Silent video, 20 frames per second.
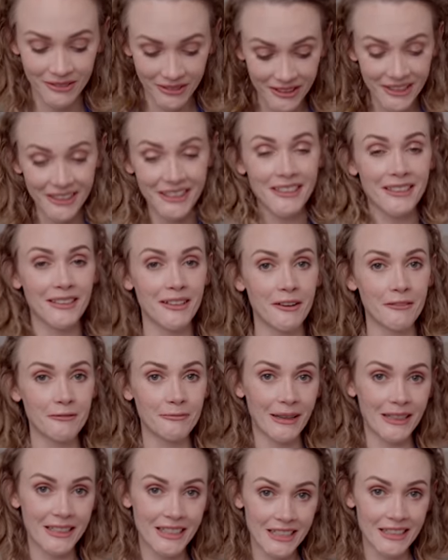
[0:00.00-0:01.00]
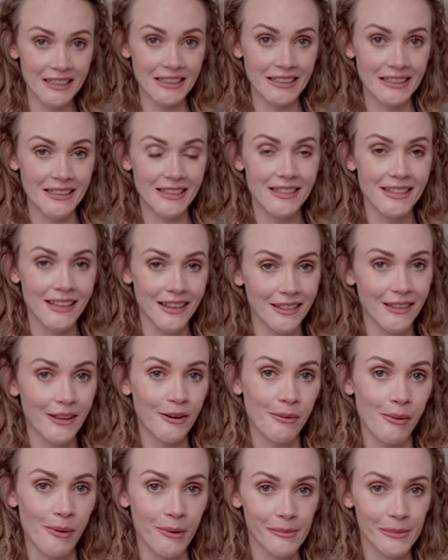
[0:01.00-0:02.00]
for thinking of my kitties and
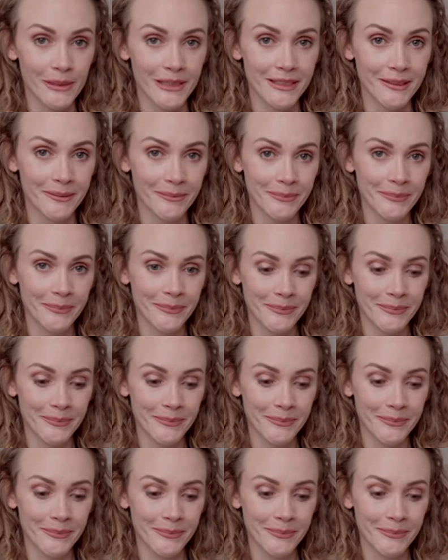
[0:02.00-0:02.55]
their well-being.